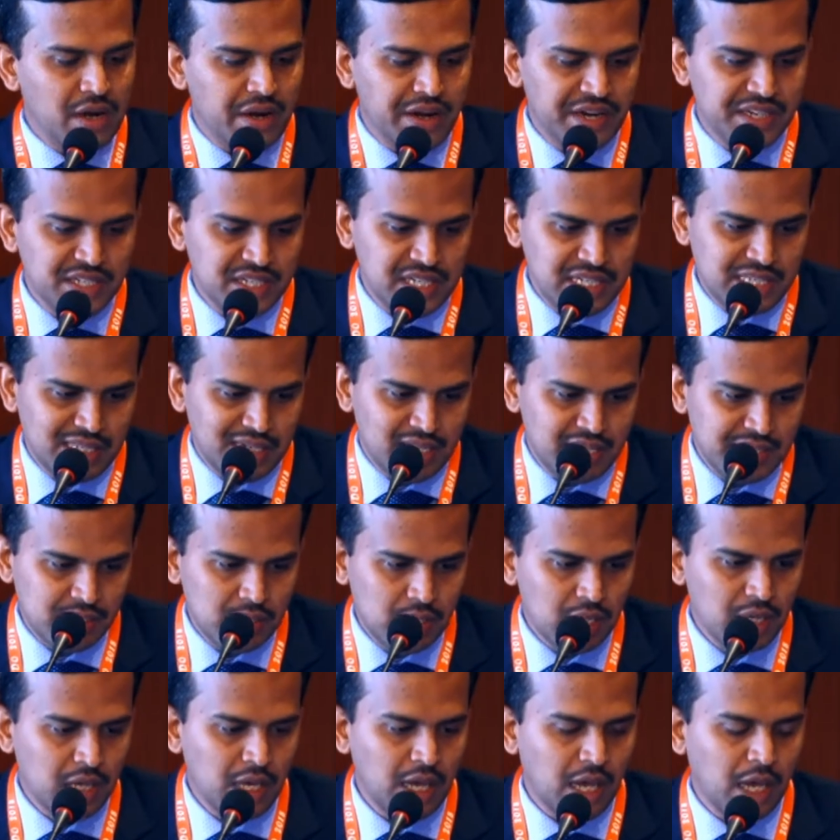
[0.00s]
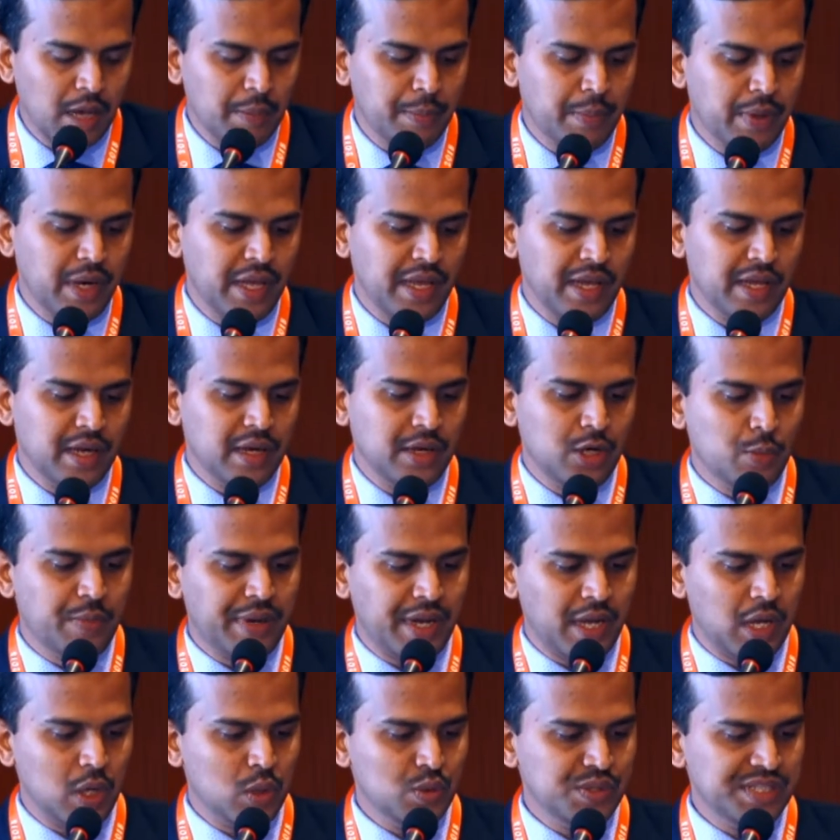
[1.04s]
alterations that is happening in
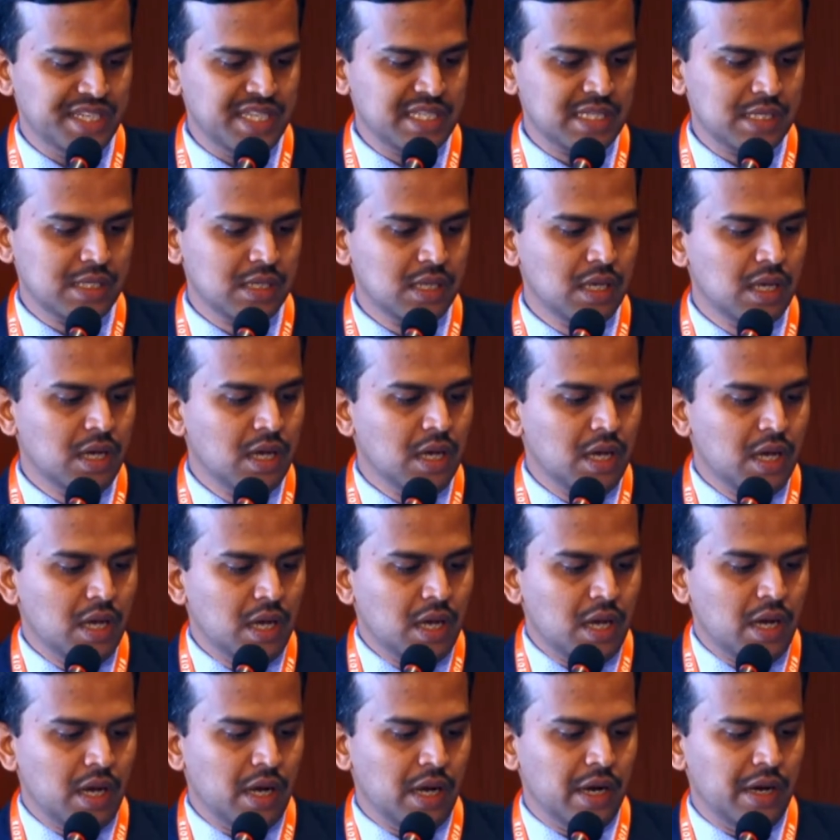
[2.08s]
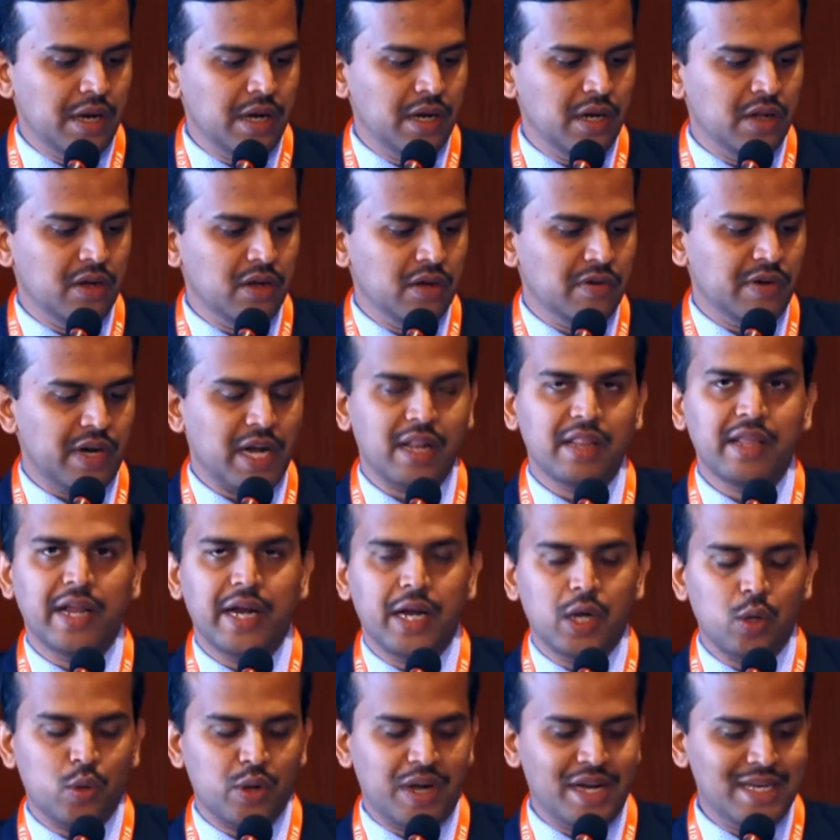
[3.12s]
tuberculosis, and what are the
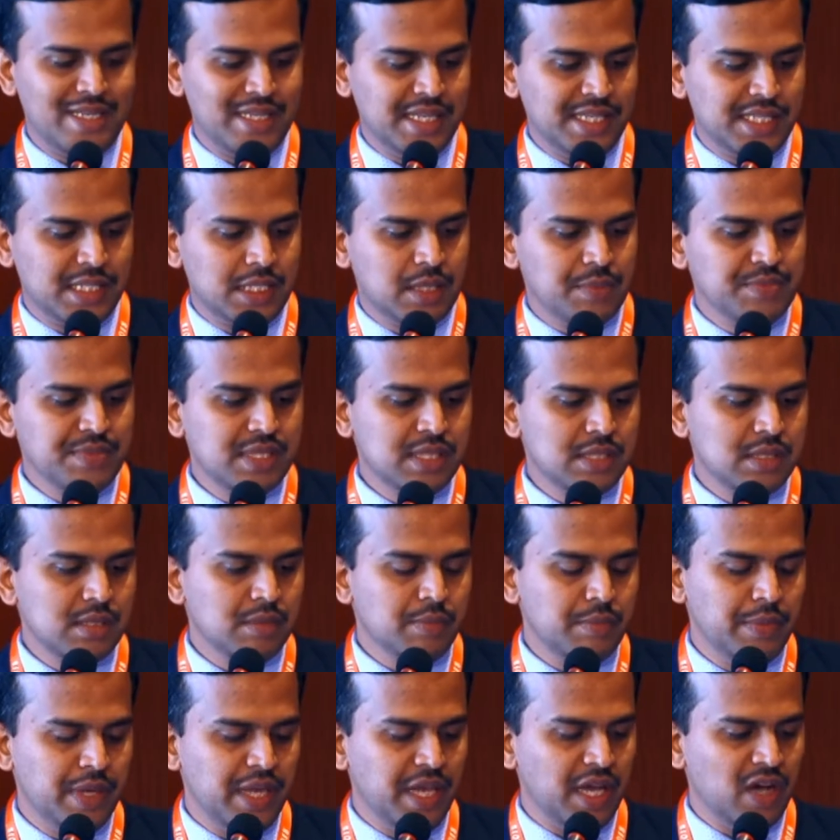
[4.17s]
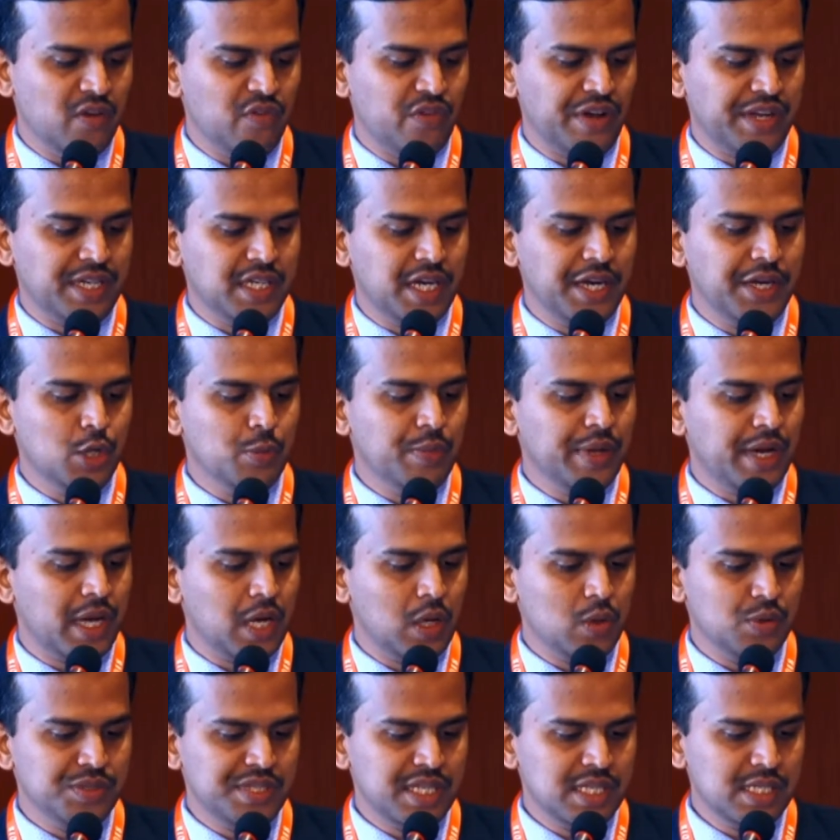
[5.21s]
endocrine systems being affected in
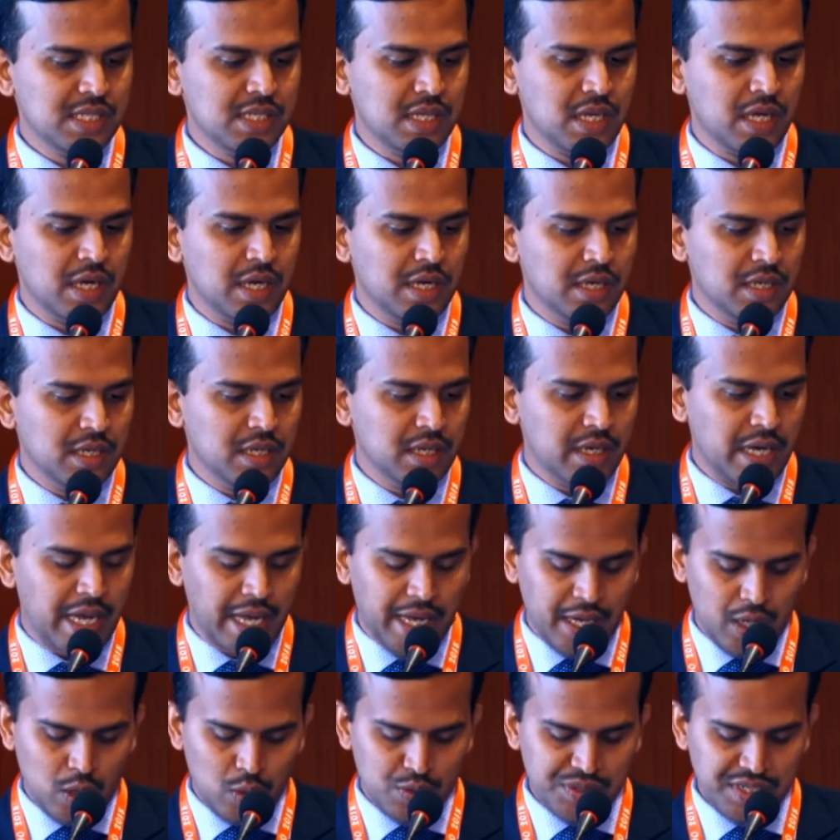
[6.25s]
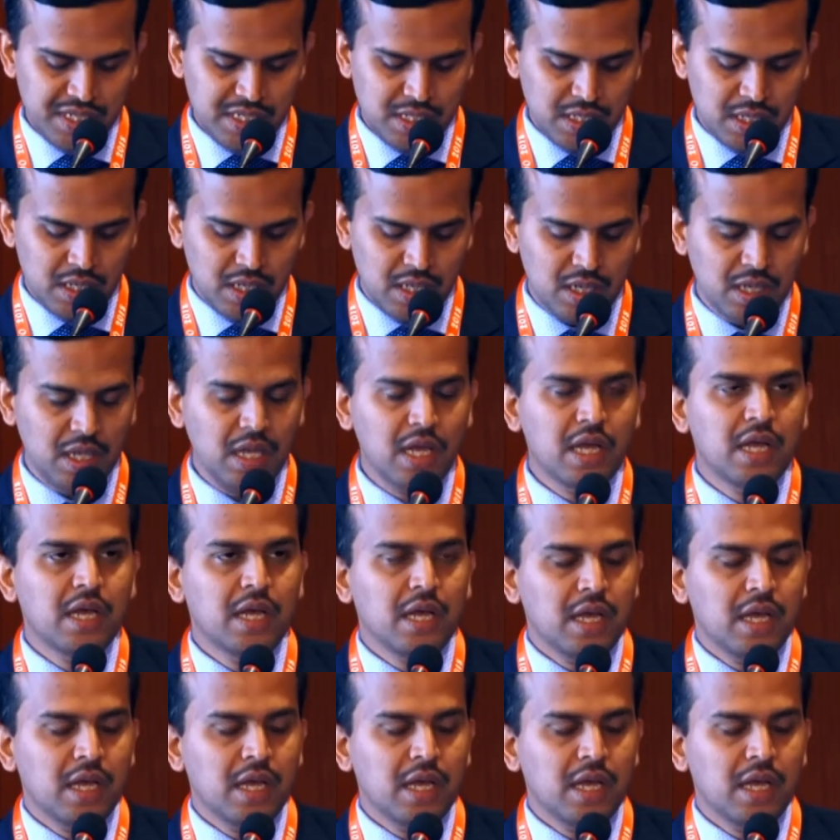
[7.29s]
tuberculosis, and diagnosis, and